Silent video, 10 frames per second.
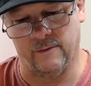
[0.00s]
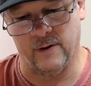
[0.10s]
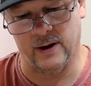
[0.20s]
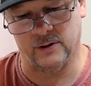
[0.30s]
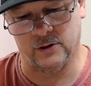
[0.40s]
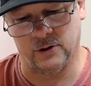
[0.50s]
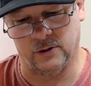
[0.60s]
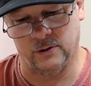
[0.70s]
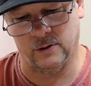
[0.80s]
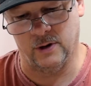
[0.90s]
ounce,
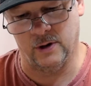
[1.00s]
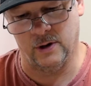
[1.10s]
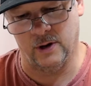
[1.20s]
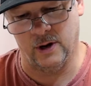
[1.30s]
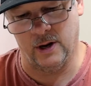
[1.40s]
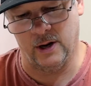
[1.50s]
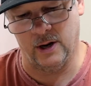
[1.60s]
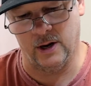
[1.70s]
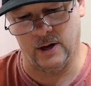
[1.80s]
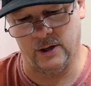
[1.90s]

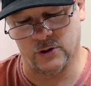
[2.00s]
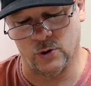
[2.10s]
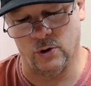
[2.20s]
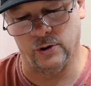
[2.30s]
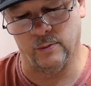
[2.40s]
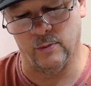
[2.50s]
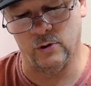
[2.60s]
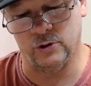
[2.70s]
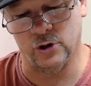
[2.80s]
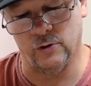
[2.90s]
and it's called the
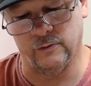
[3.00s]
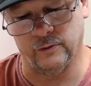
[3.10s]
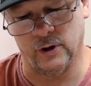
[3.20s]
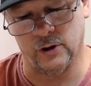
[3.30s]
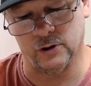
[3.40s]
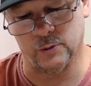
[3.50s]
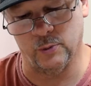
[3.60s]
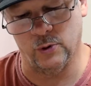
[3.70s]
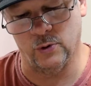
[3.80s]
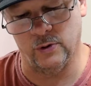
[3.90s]
Mojo Flutter
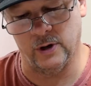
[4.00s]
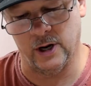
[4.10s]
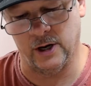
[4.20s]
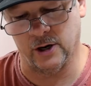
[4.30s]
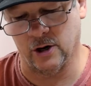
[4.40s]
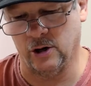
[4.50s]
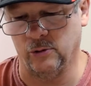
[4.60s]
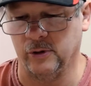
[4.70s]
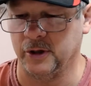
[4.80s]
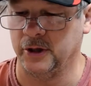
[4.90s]
spoon, and the
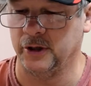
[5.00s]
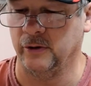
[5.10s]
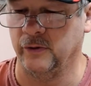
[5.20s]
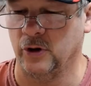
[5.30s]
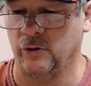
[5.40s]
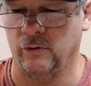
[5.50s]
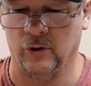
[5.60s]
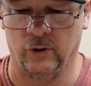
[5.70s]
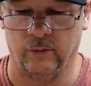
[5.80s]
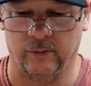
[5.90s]
color is silver
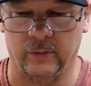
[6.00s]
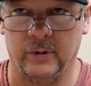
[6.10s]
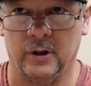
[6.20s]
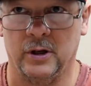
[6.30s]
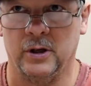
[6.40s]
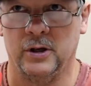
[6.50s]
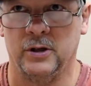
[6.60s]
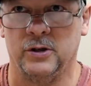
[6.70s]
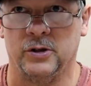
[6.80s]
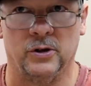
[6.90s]
chrome.
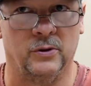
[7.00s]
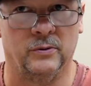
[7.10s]
So